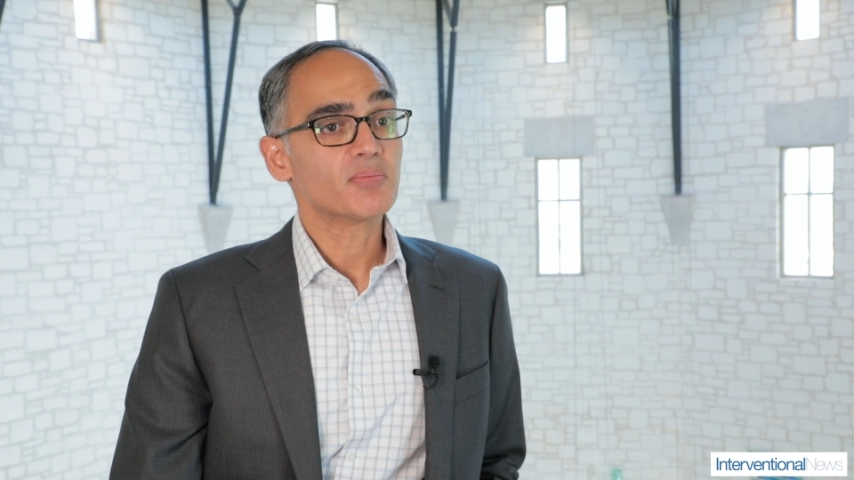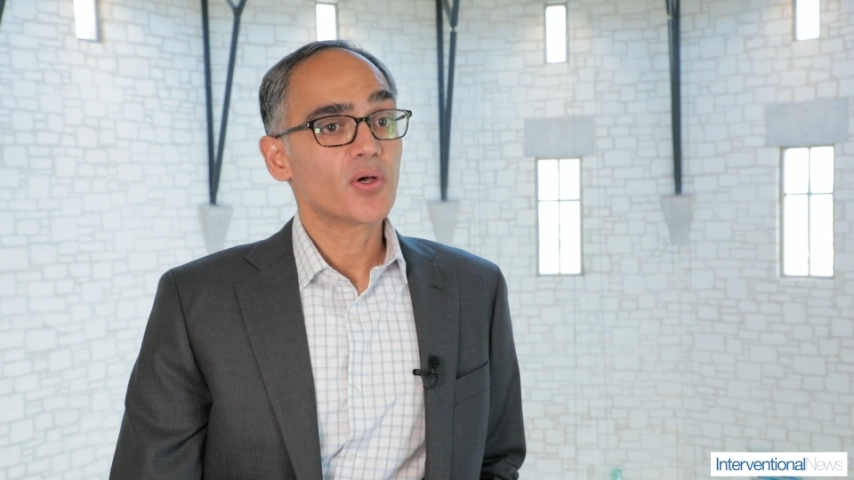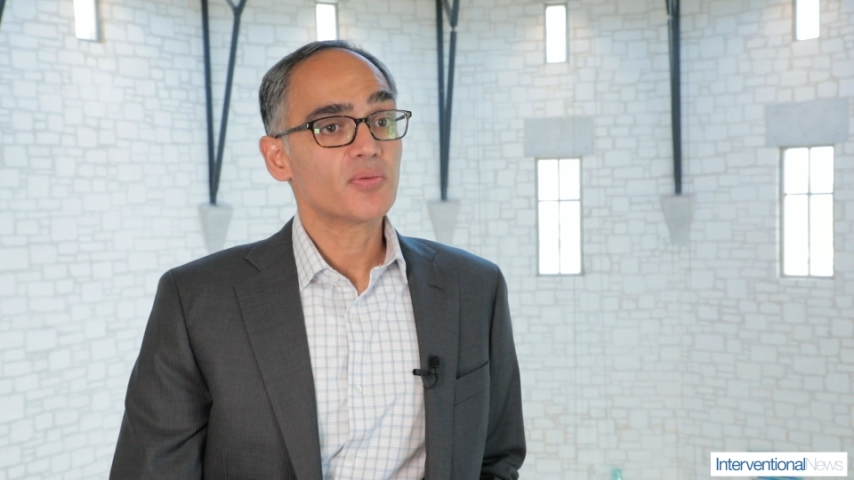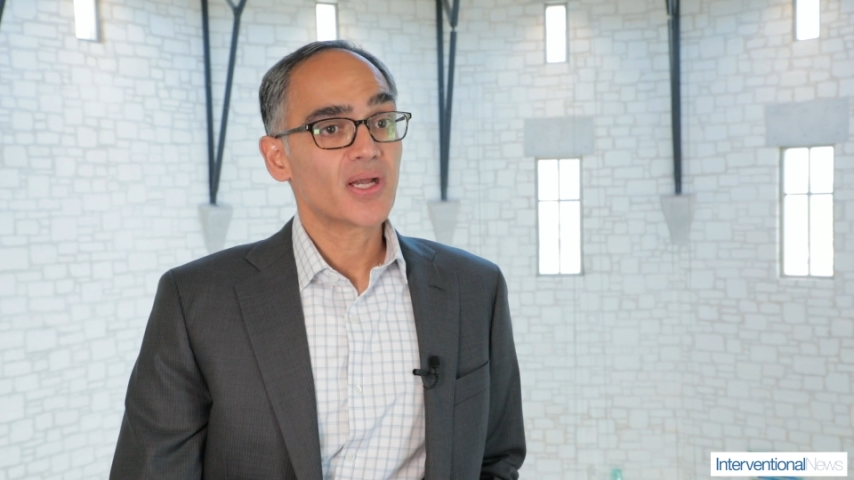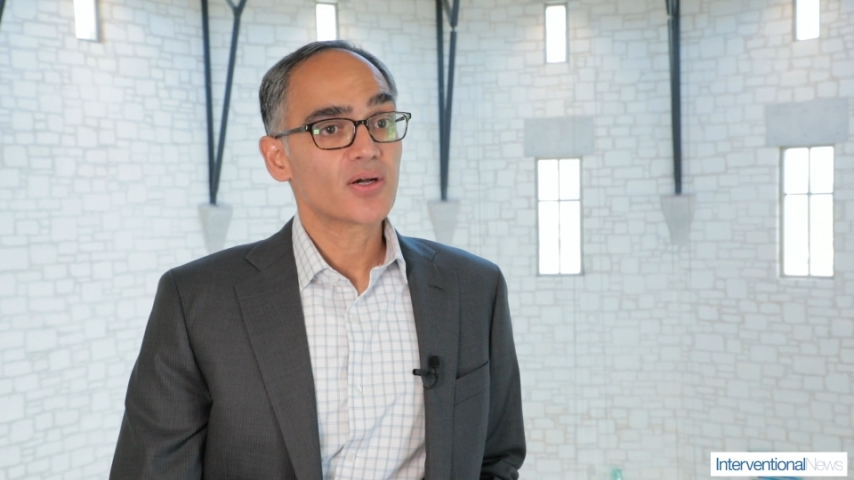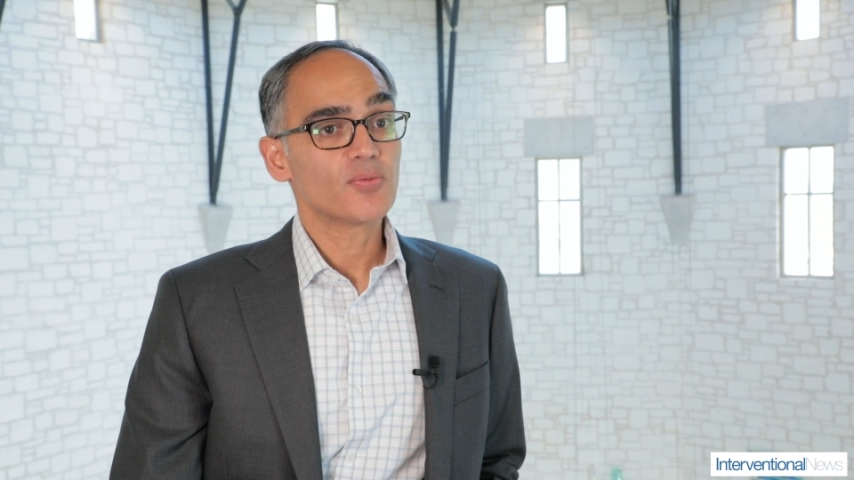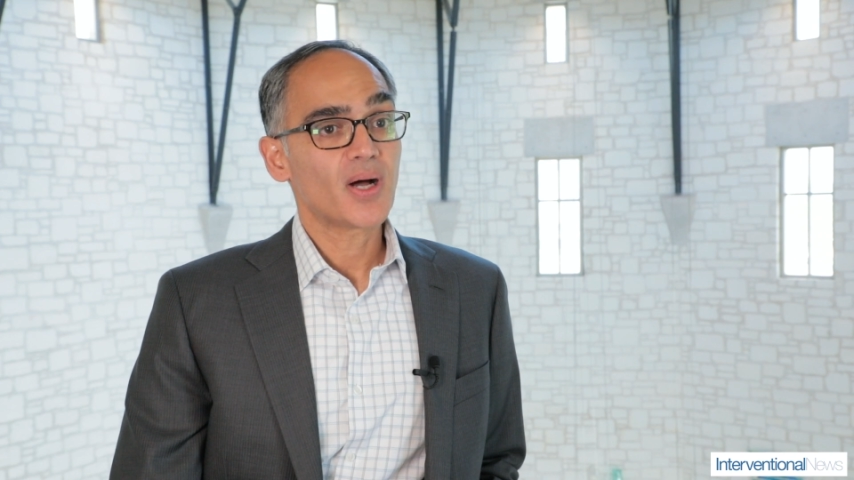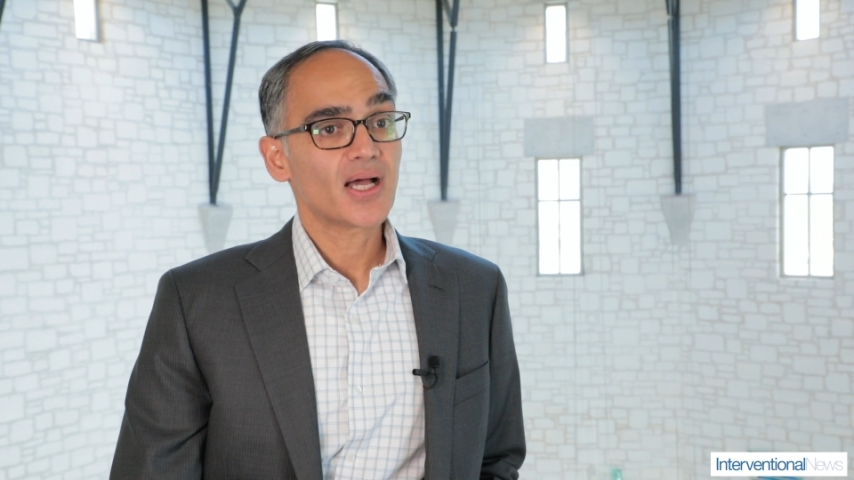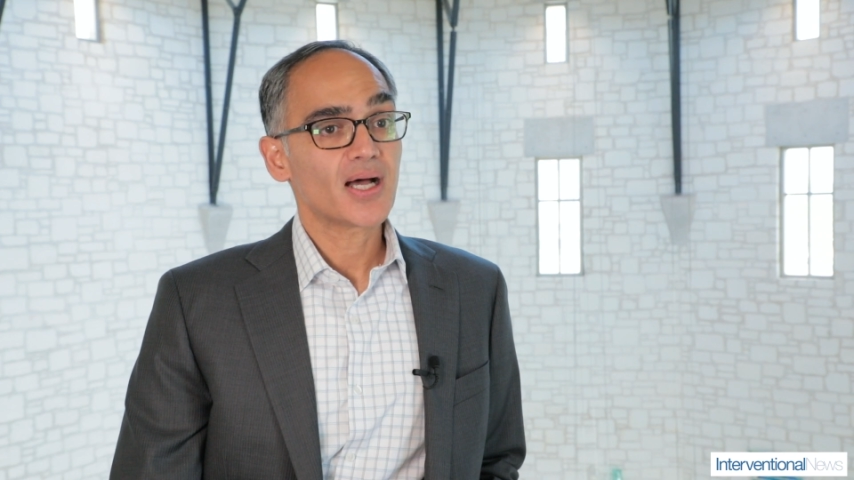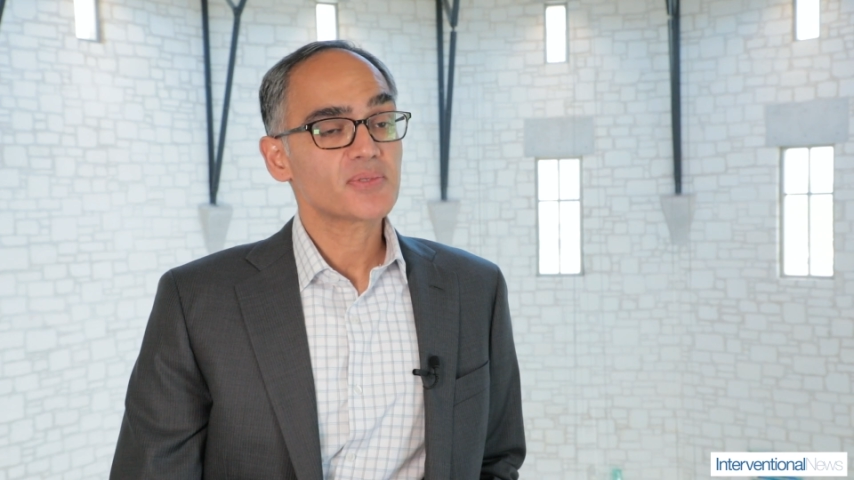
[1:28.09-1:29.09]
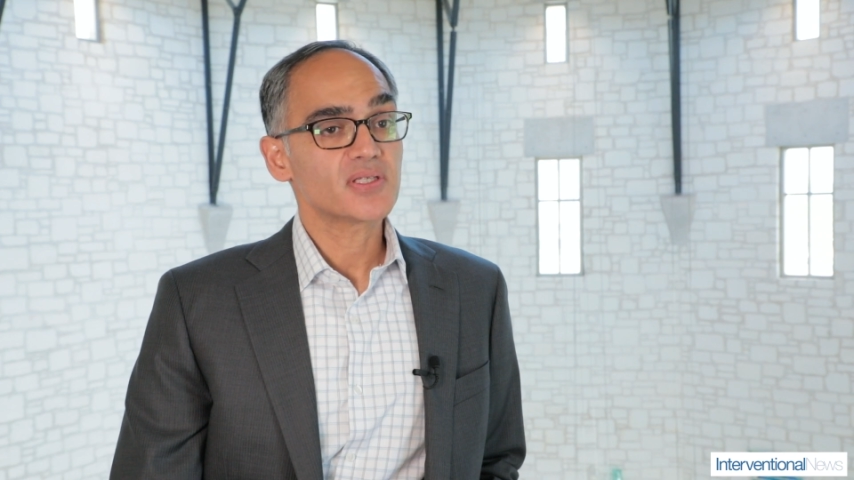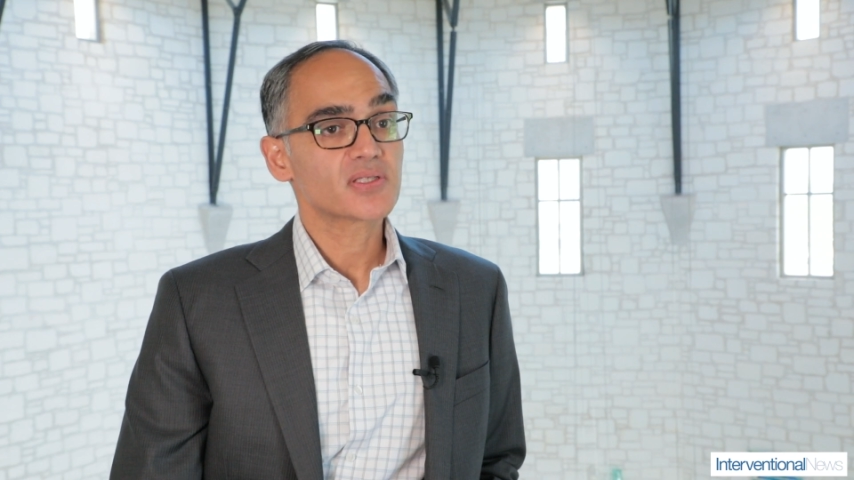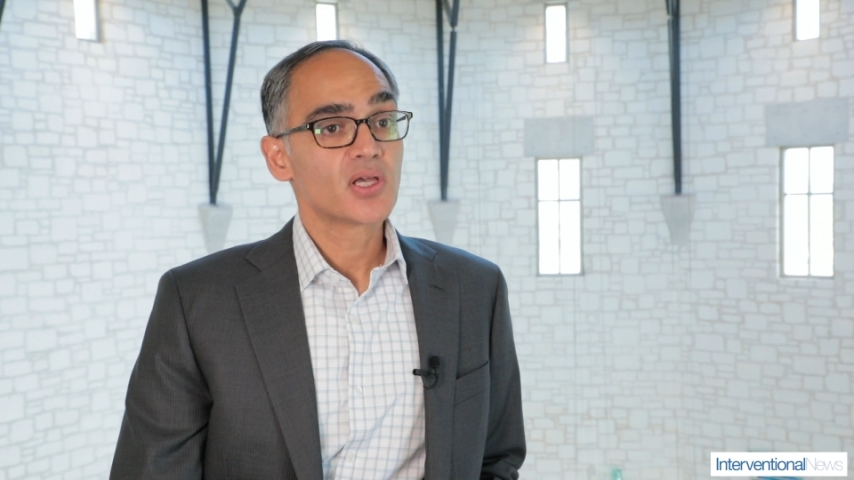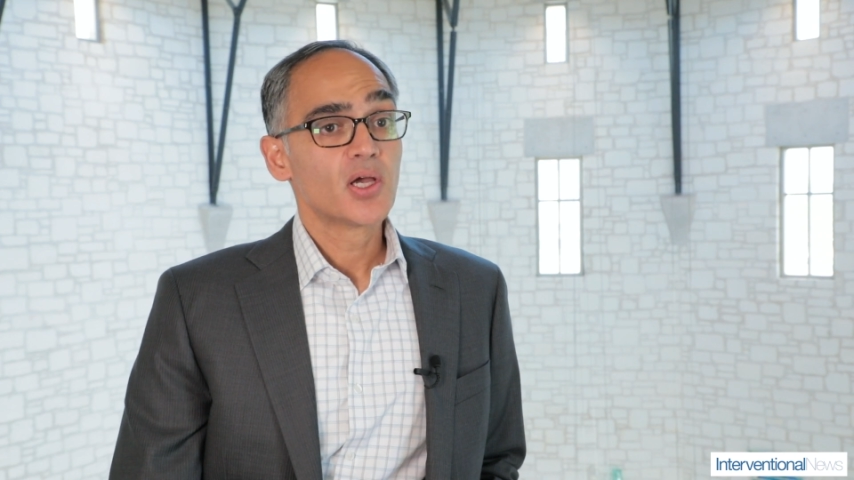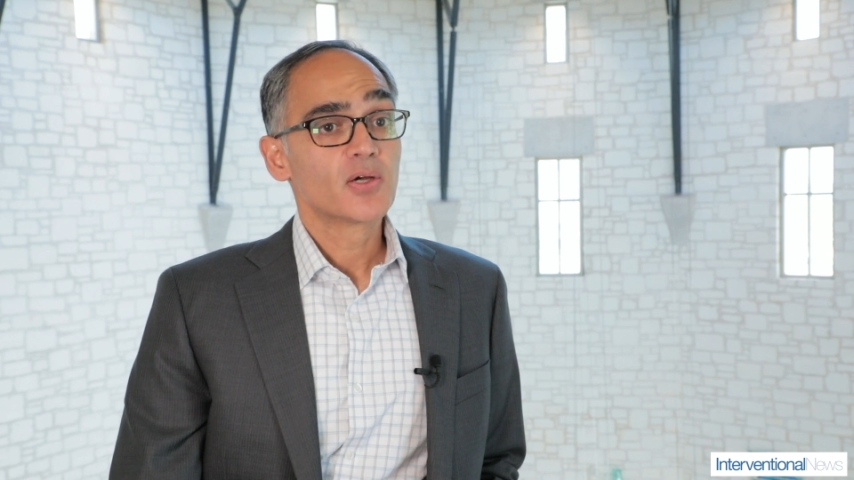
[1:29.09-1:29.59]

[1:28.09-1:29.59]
and bone marrow biopsies.